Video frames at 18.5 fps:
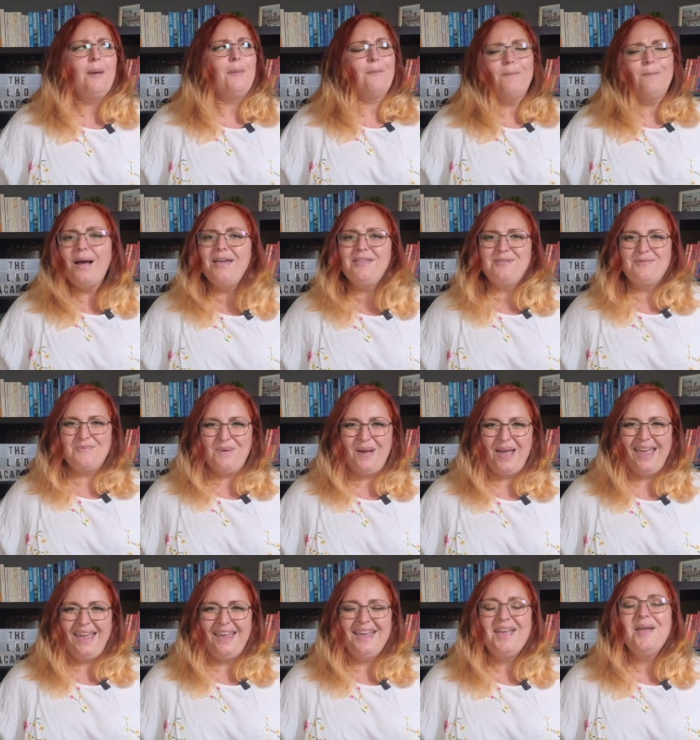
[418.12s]
By the
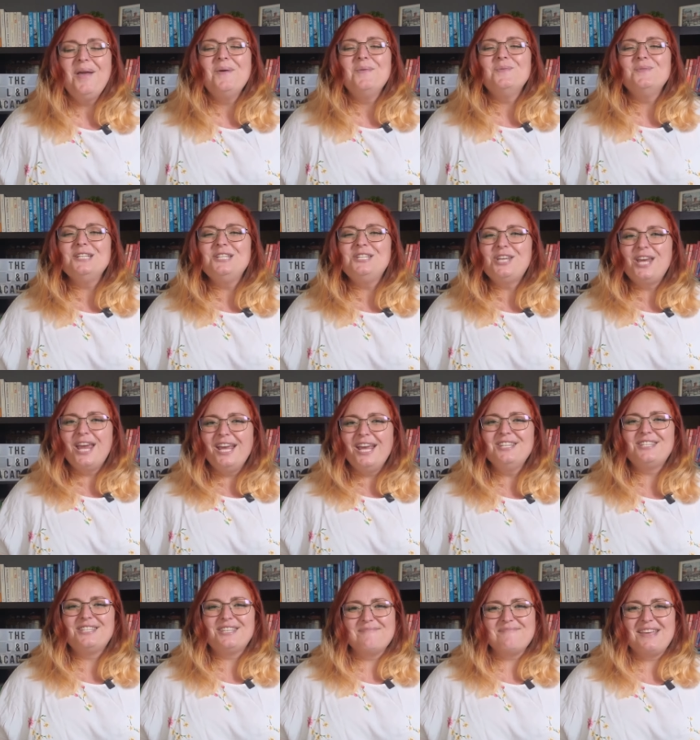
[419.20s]
way, we changed
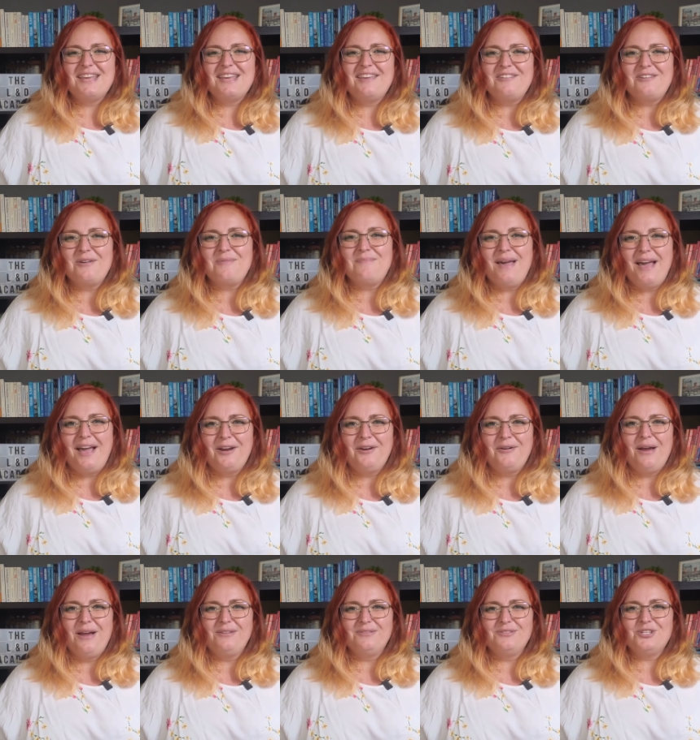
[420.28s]
something in our
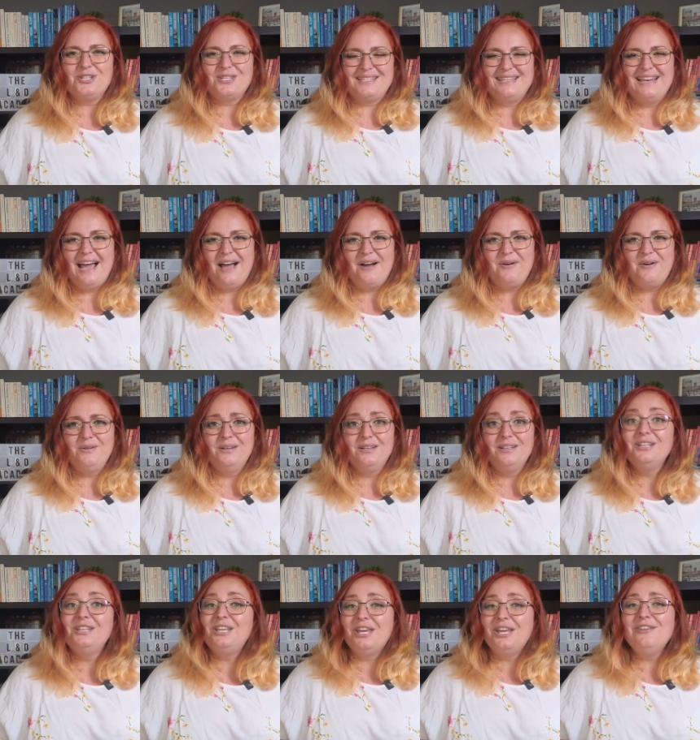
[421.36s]
background just now. Can